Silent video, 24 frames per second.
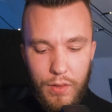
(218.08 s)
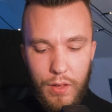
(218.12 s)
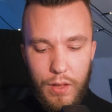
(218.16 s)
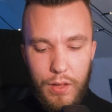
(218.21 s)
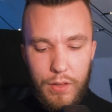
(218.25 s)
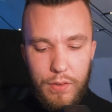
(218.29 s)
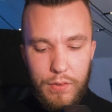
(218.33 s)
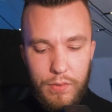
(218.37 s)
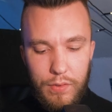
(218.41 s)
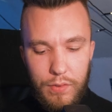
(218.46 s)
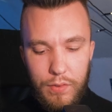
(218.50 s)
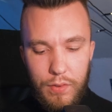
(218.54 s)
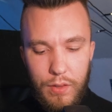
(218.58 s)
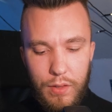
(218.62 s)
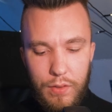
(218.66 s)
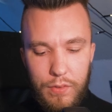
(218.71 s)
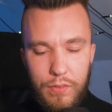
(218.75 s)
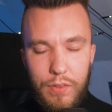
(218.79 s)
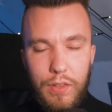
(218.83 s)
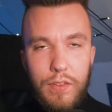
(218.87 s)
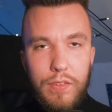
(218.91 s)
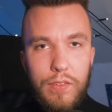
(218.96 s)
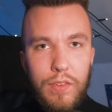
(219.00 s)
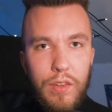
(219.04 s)
has a
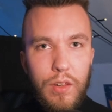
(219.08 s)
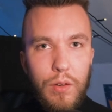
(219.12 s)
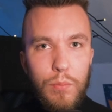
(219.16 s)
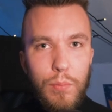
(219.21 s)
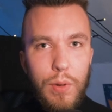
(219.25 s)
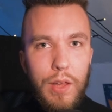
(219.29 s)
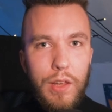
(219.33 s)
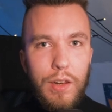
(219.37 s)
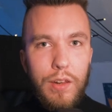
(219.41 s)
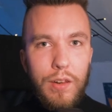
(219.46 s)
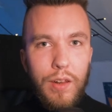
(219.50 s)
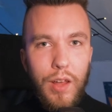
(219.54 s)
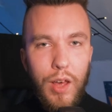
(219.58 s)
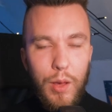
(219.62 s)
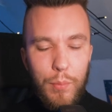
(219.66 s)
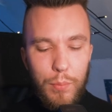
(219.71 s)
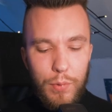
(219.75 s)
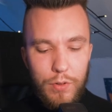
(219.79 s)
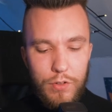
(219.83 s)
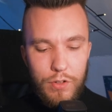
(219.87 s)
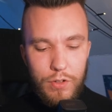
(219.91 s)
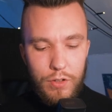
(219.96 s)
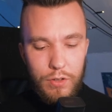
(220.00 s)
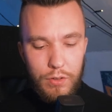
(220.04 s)
16-bladed
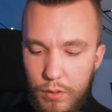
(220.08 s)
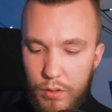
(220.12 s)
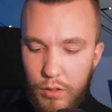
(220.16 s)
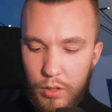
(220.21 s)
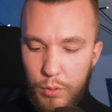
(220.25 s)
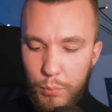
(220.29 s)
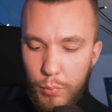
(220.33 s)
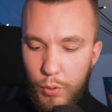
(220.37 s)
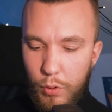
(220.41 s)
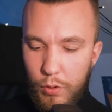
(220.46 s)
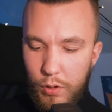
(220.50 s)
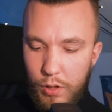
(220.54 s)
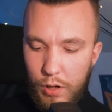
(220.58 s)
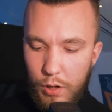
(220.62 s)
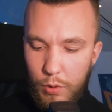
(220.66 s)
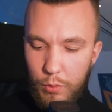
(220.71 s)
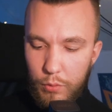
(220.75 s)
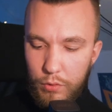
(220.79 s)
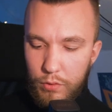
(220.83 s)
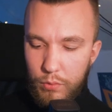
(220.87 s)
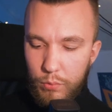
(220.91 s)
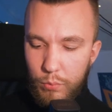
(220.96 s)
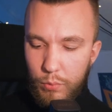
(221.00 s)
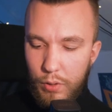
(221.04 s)
aperture. The bokeh
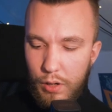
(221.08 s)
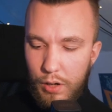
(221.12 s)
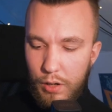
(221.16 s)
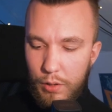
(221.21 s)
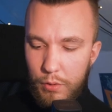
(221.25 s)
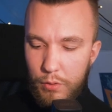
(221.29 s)
looks really